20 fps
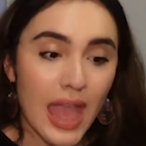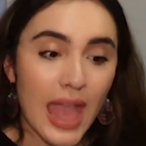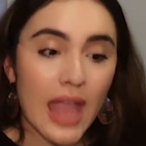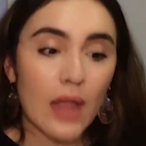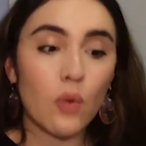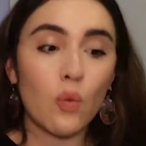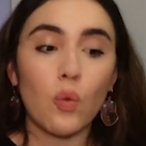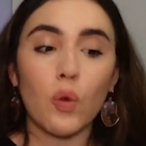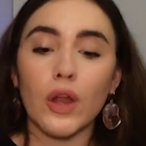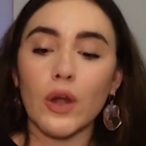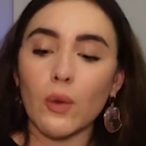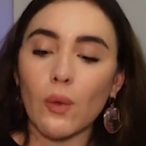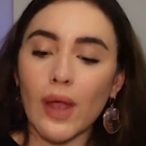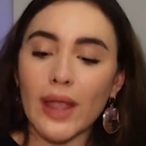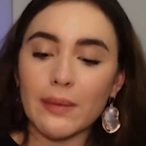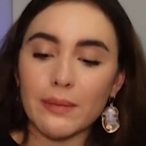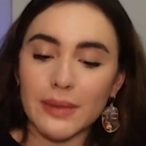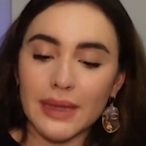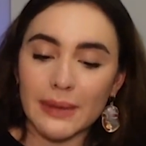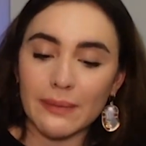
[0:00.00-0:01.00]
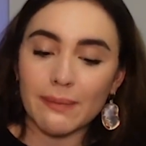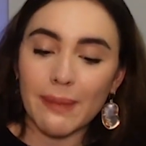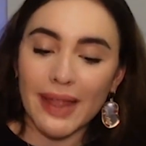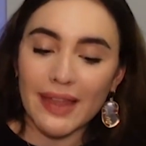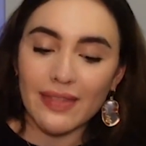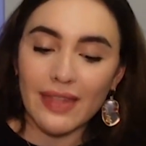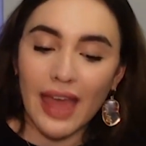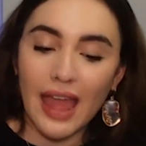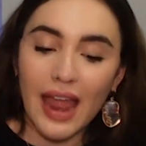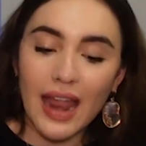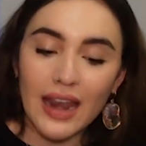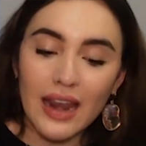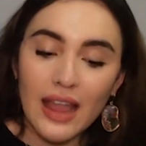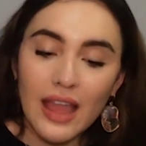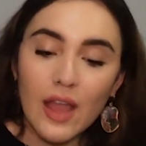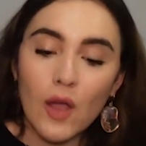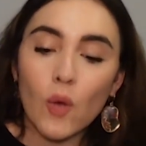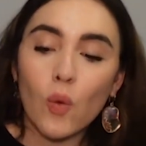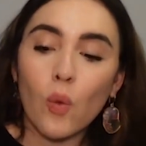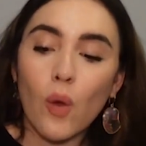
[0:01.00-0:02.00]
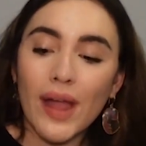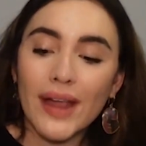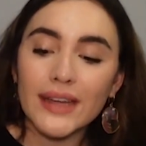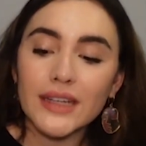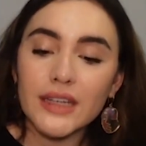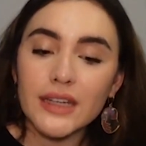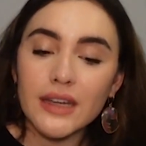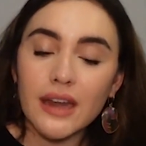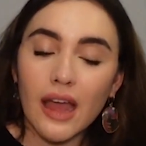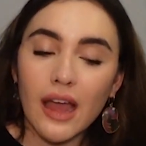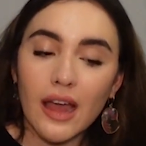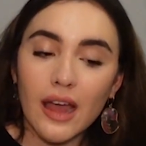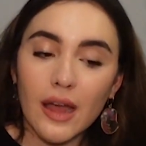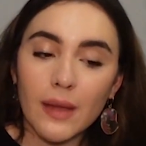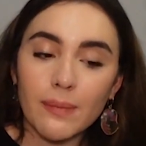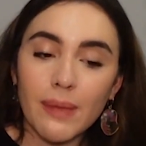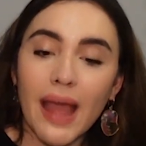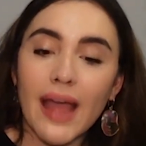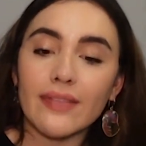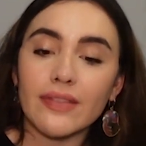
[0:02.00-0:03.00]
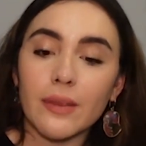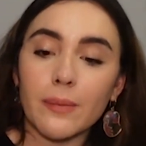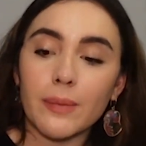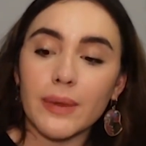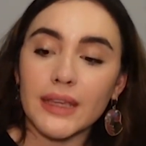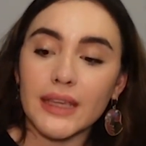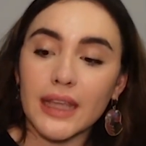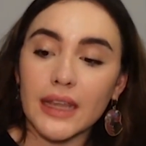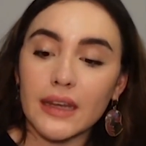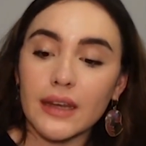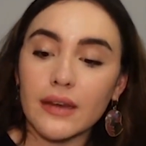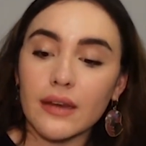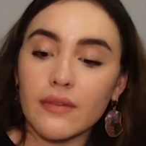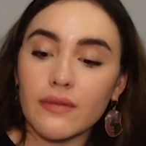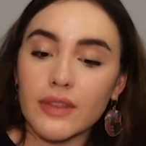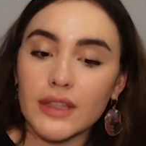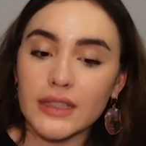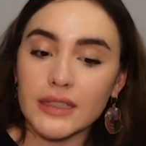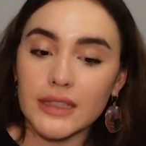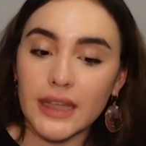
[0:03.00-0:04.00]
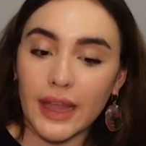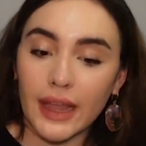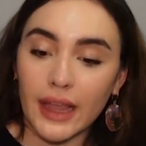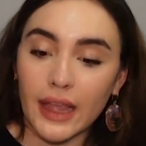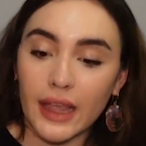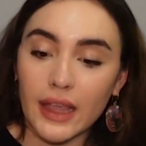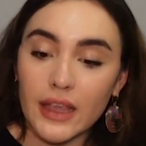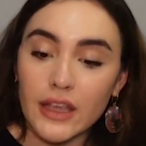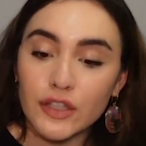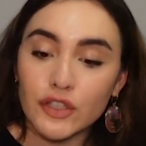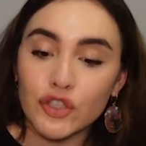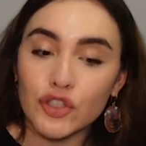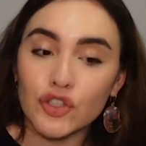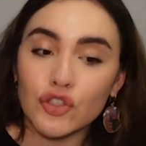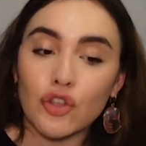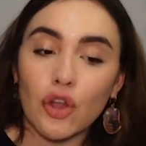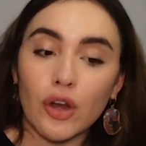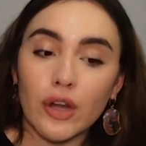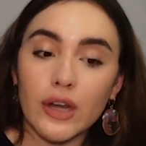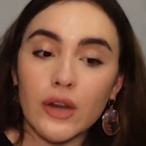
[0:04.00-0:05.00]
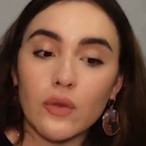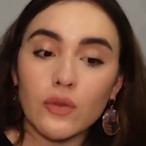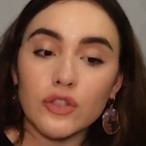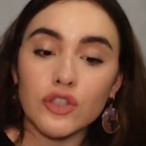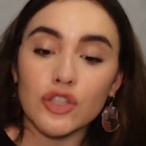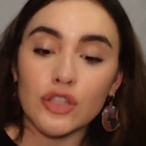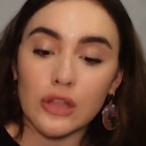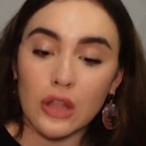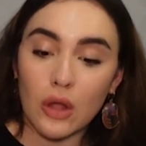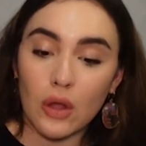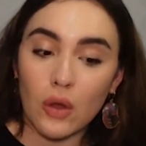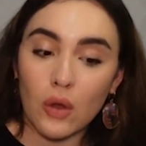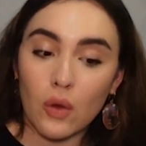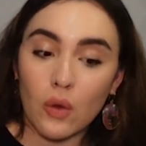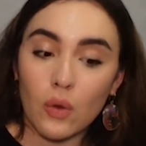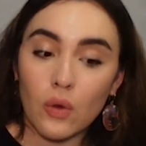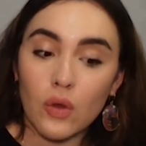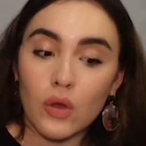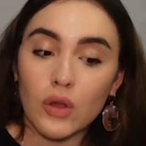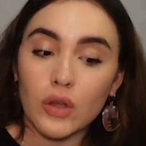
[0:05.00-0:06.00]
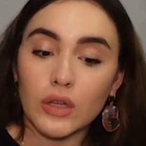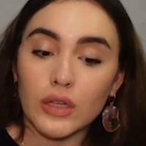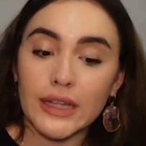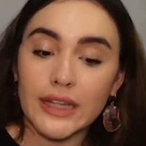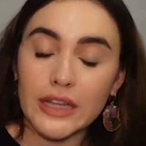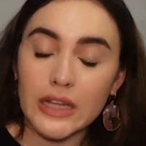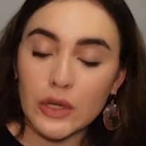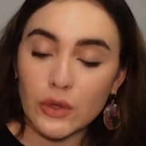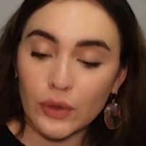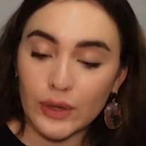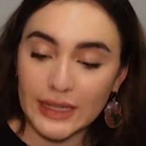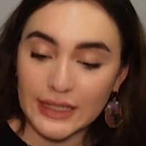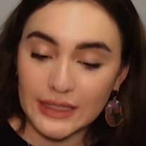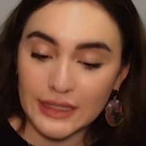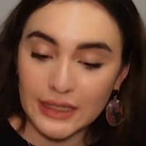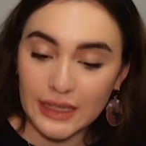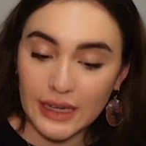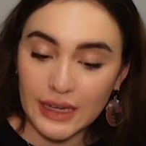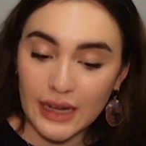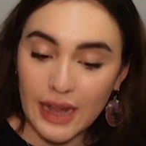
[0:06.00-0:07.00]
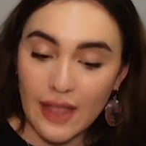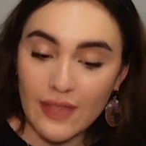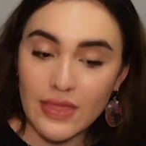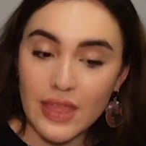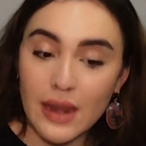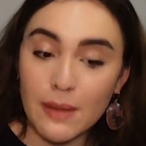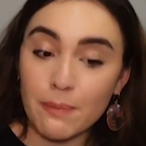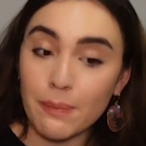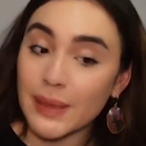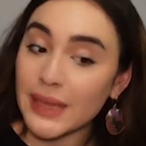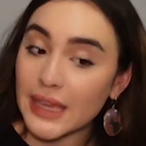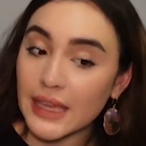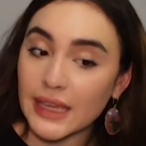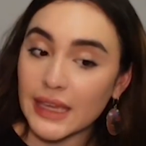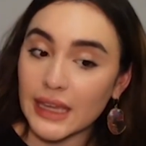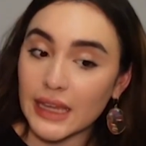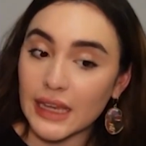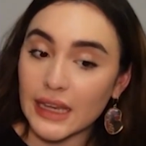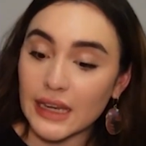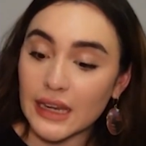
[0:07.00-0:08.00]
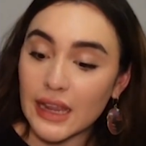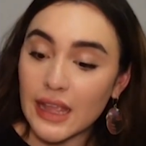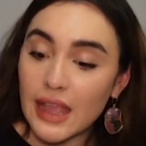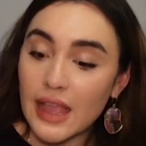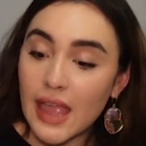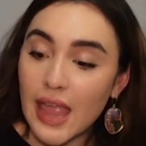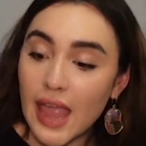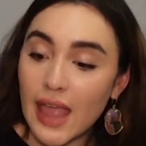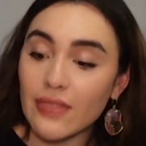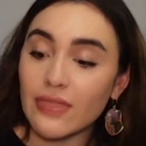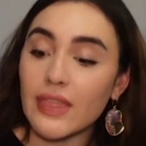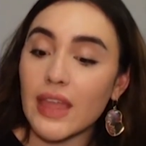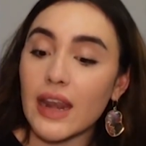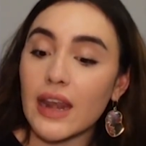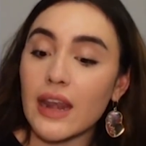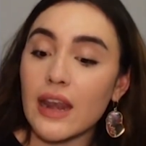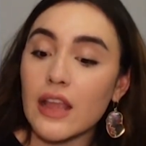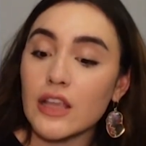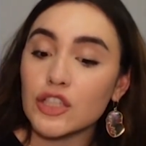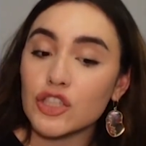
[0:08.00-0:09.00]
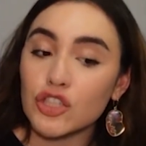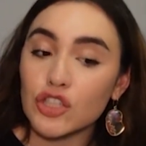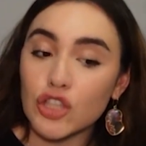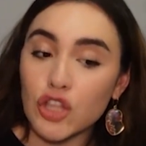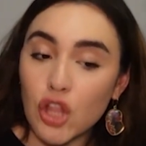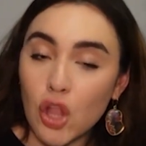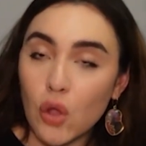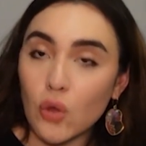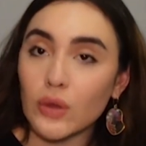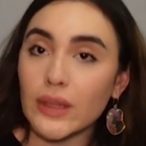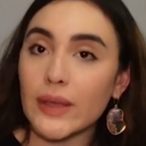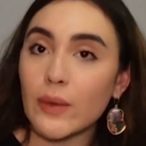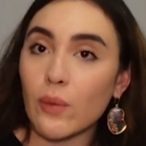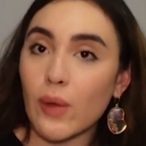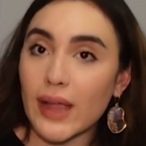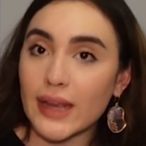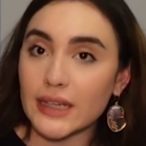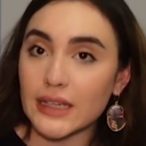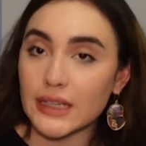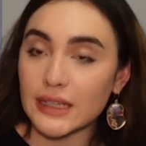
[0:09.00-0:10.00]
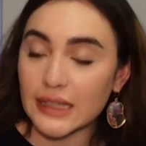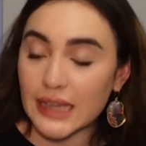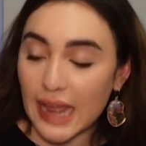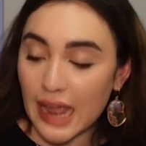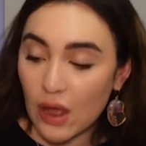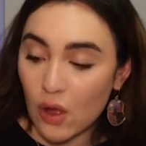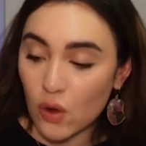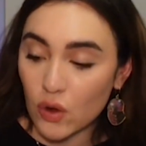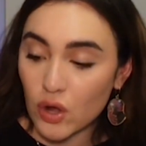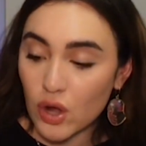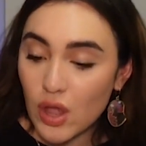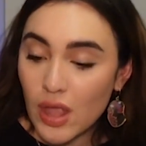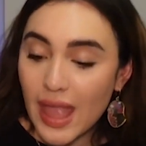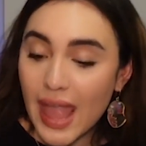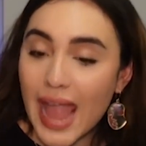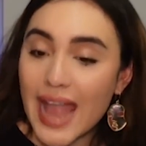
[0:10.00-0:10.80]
And what do I mean by that? Winding up at the beginning of the day, starting slow, increasing, and then peaking, and then slowly winding down.